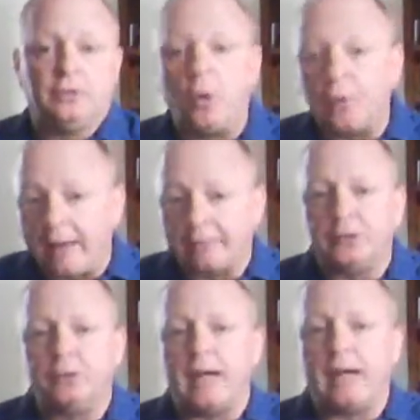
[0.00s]
don't have to
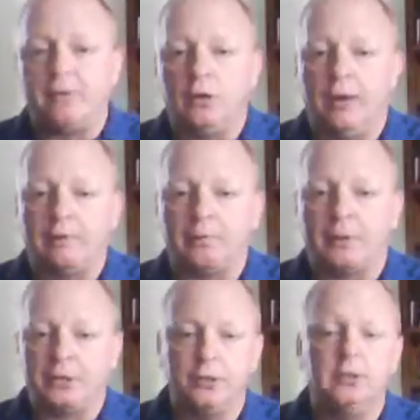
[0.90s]
do that if you don't have a
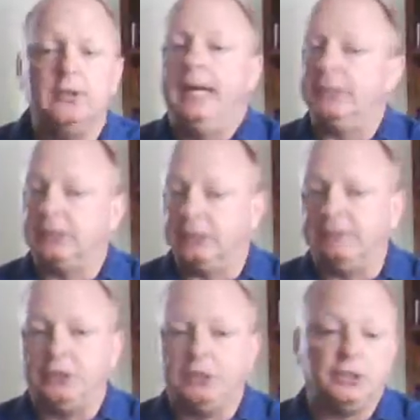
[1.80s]
printer. It's
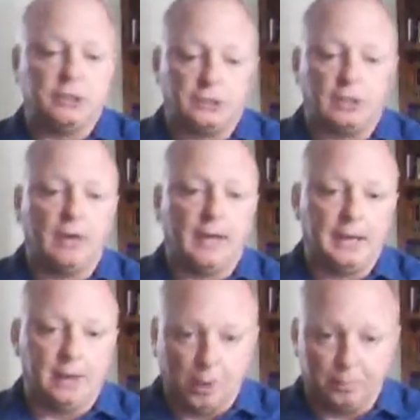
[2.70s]
sufficient just to go
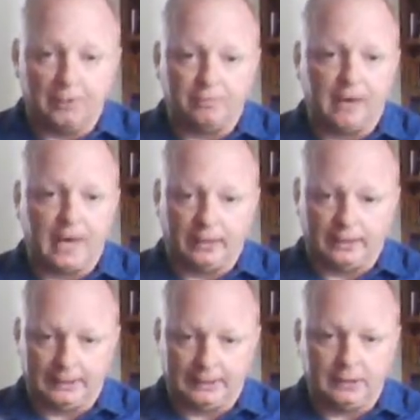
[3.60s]
ahead and open the file
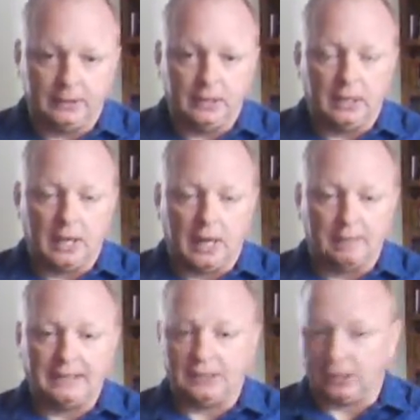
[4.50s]
and then
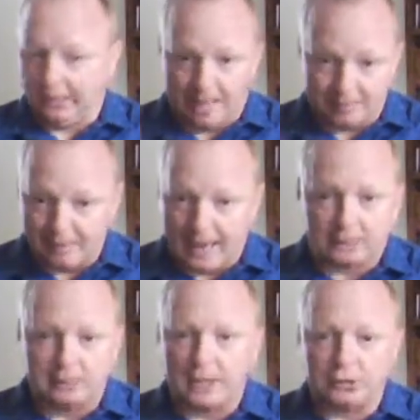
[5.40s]
basically have it
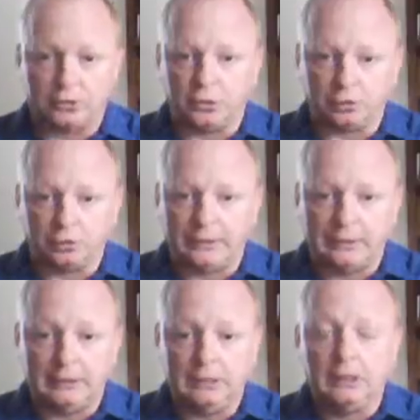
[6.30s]
maximized on your
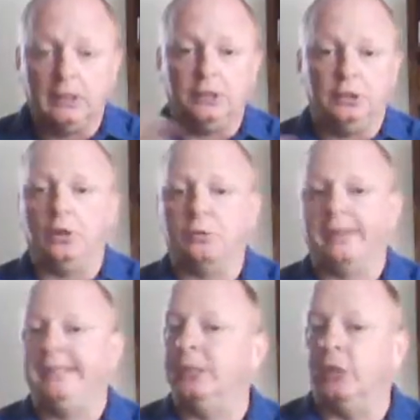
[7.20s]
screen. You don't
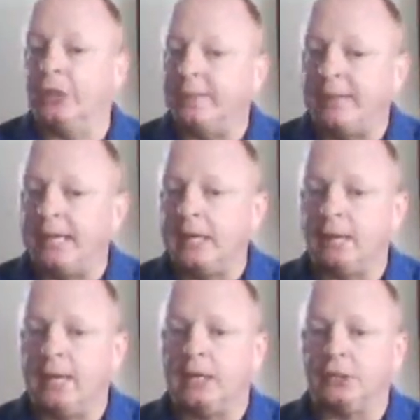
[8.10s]
really need to look at me
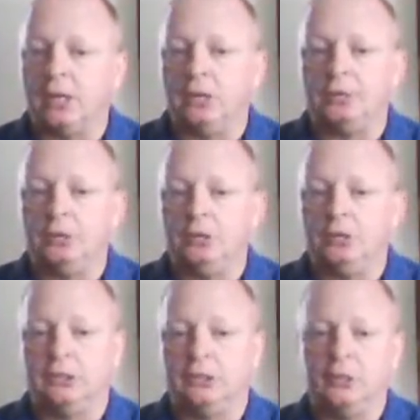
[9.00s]
anyway, because all I'm going to do
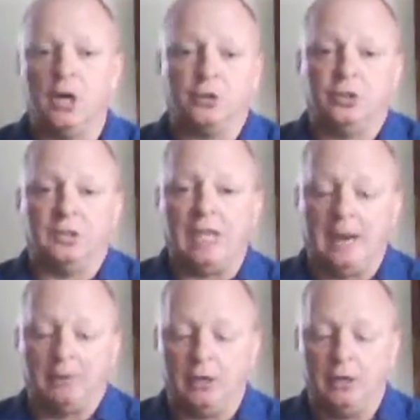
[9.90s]
is sit here and talk to the
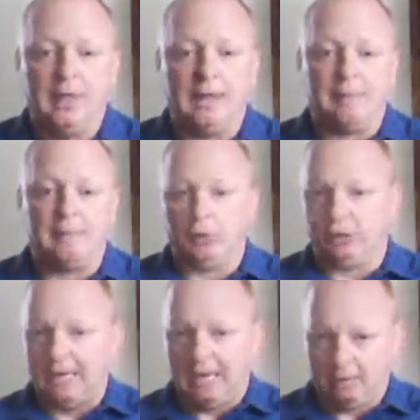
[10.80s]
camera and maybe
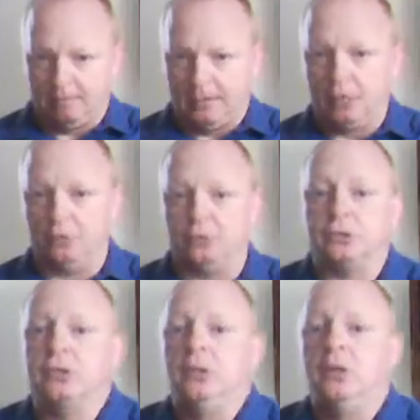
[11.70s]
look down at my notes.